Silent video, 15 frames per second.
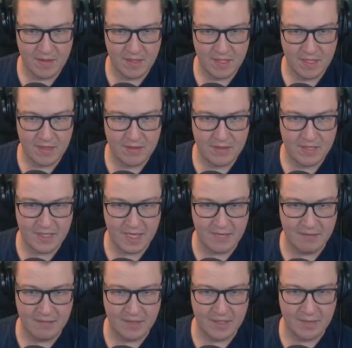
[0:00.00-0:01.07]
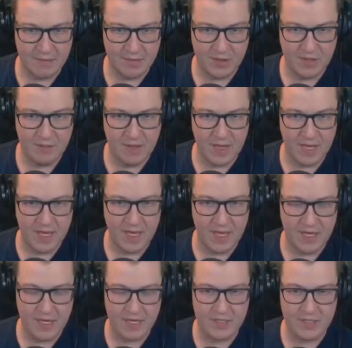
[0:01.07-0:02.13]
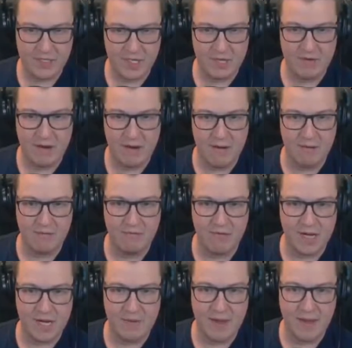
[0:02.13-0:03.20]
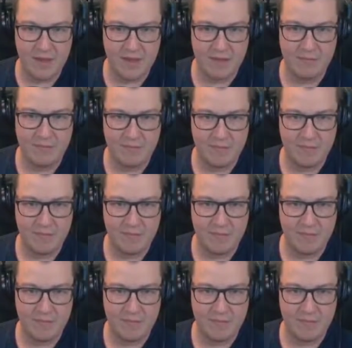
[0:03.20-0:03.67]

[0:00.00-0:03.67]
How's that? We can put them in there. You can turn around and read about the